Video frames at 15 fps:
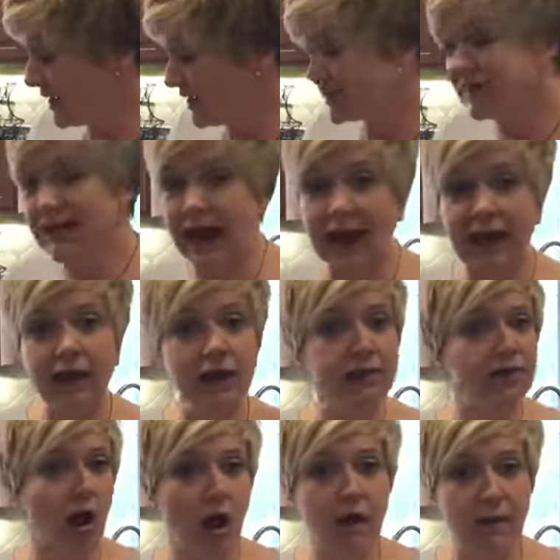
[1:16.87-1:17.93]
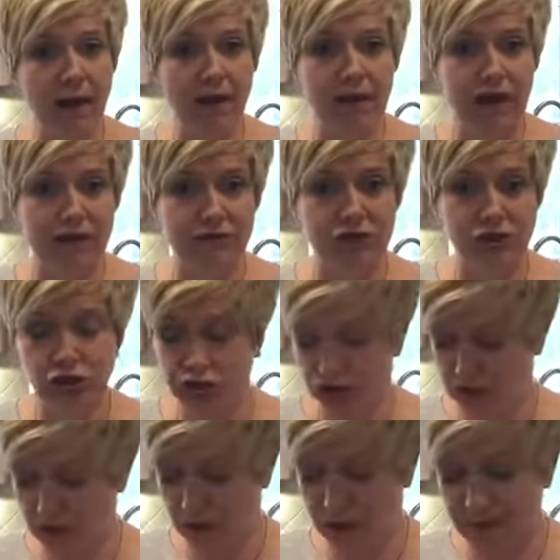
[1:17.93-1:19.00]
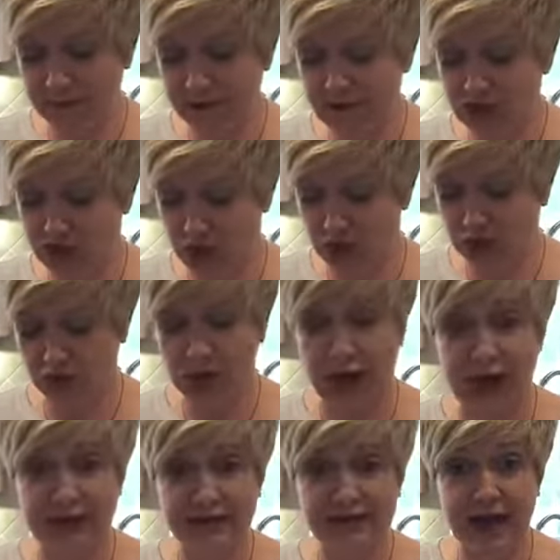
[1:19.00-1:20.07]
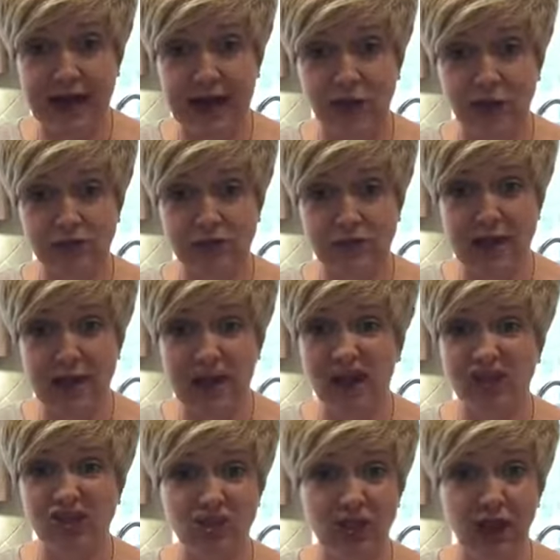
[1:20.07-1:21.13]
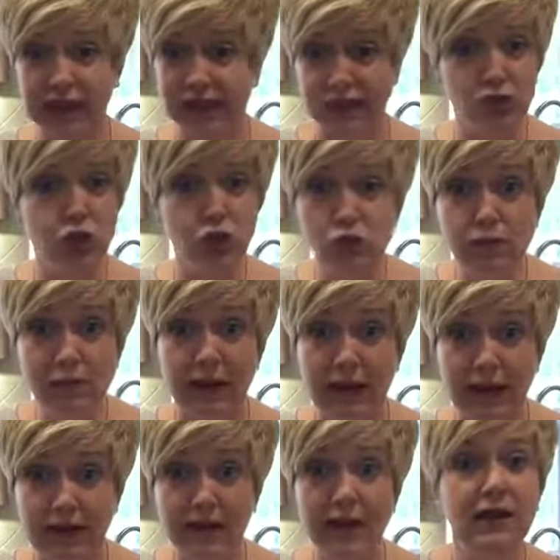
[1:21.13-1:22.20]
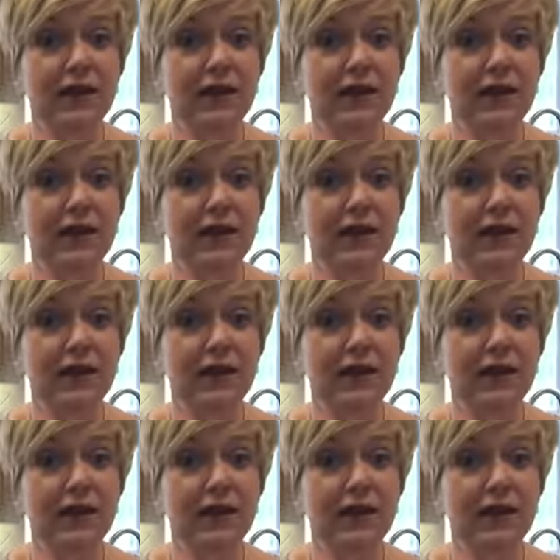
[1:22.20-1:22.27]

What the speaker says: today it's all about how-to. So I'm gonna show you guys how to make a 2-minute